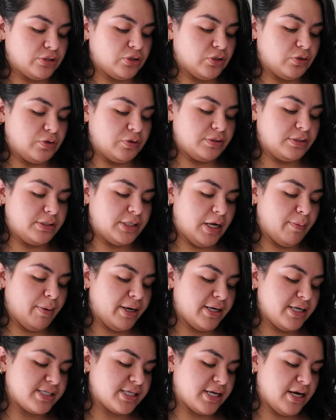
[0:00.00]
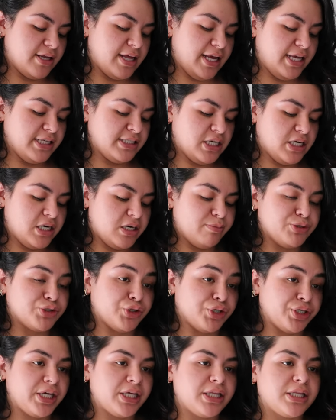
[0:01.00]
So now I'm kind of scared that he's gonna end up
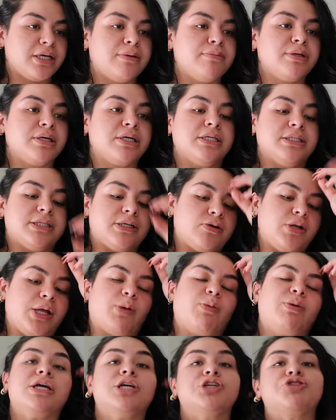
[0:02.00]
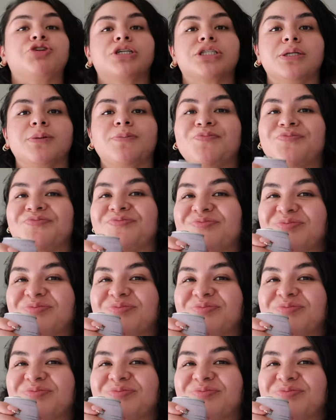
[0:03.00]
drinking them because I don't like when he drinks them.